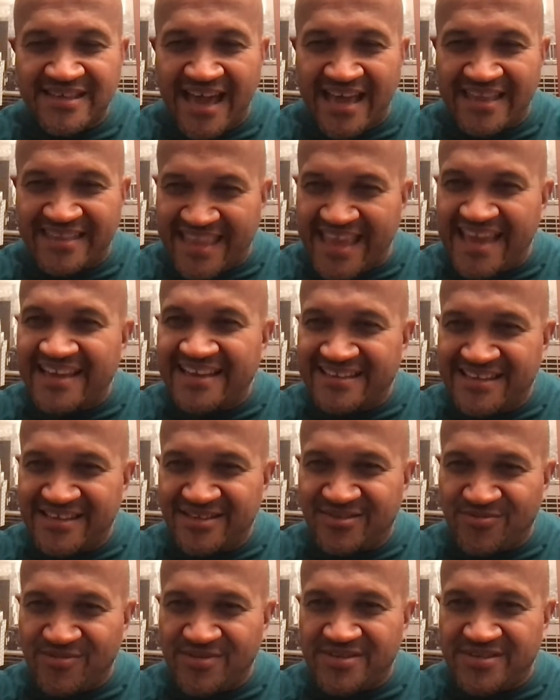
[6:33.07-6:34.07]
I think
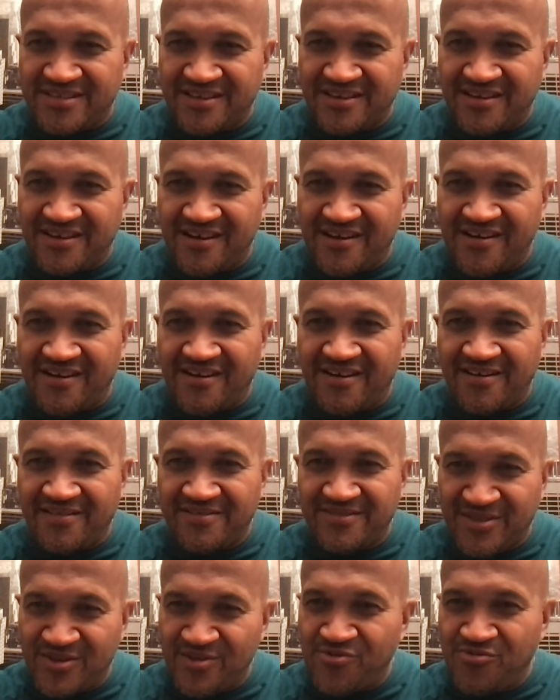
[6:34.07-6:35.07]
this was the
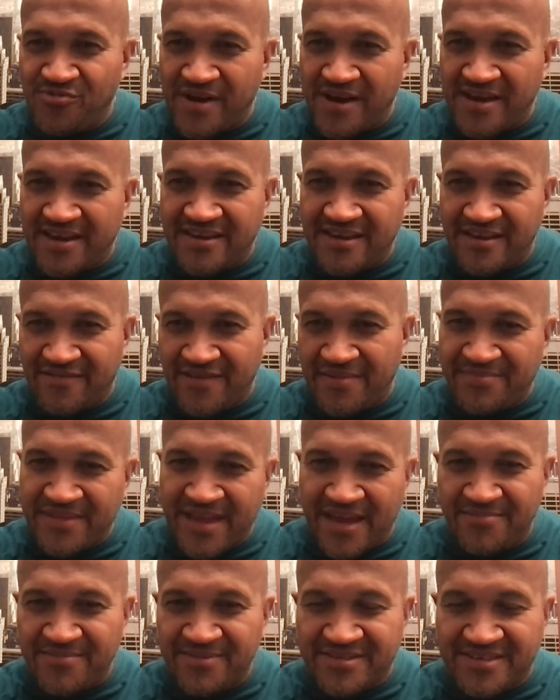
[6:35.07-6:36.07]
new way, if I'm
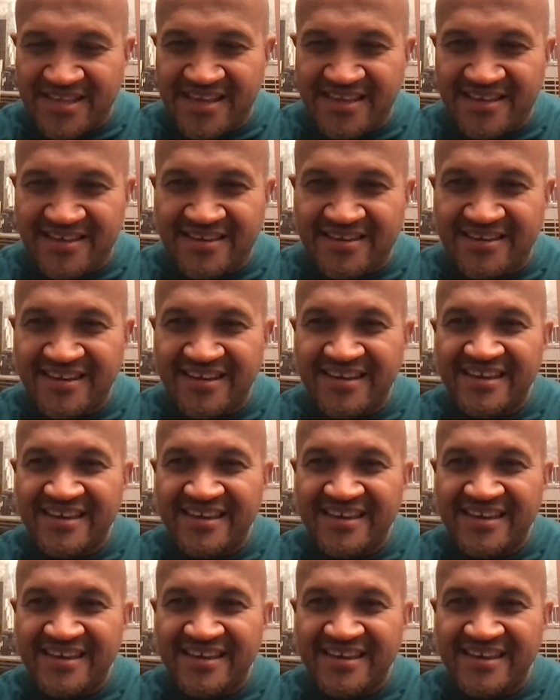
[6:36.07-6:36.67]
not mistaken.